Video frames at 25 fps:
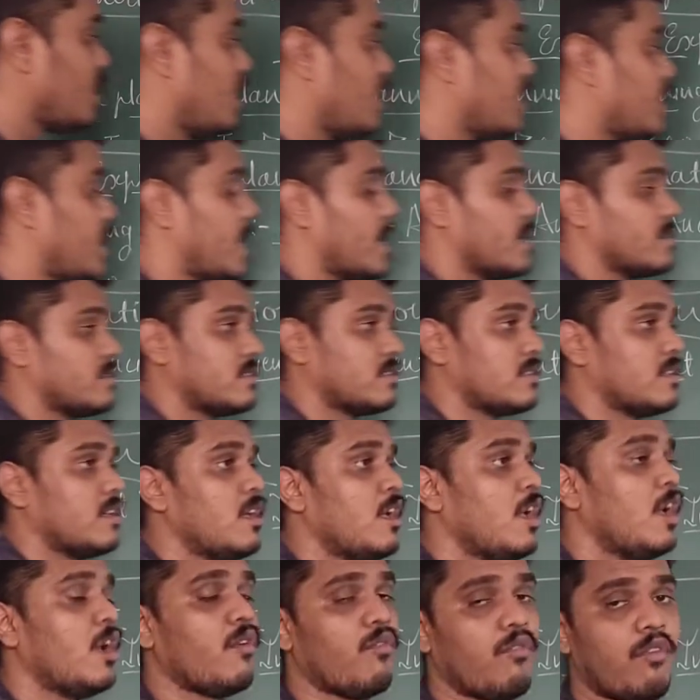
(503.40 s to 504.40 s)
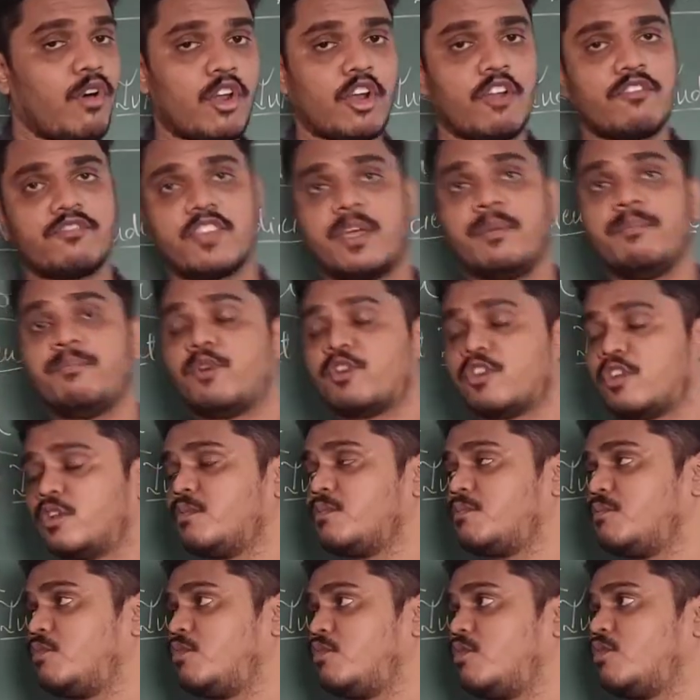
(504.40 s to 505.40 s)
Yes, one of the
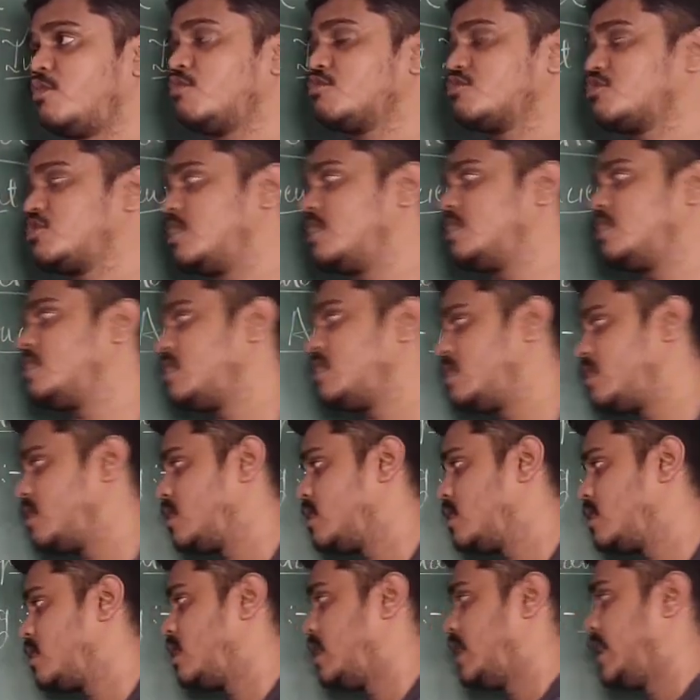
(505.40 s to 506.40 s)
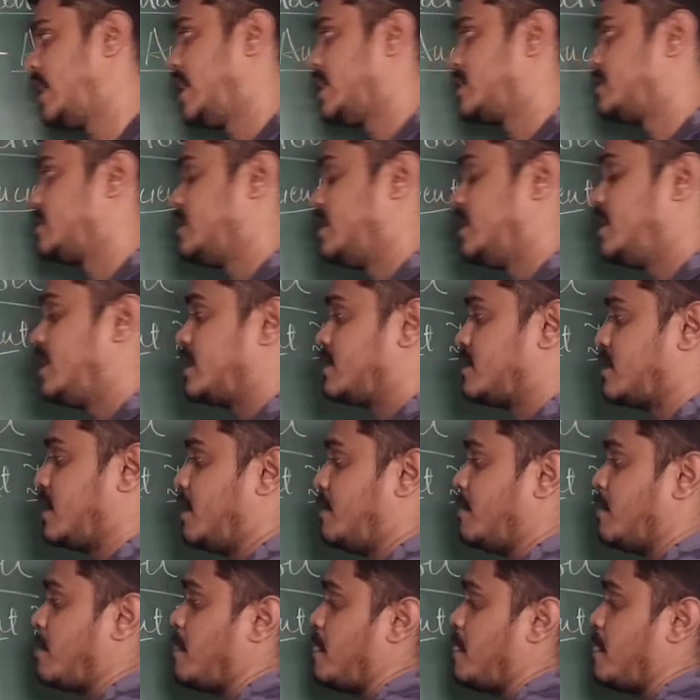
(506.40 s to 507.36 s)
important question in exam.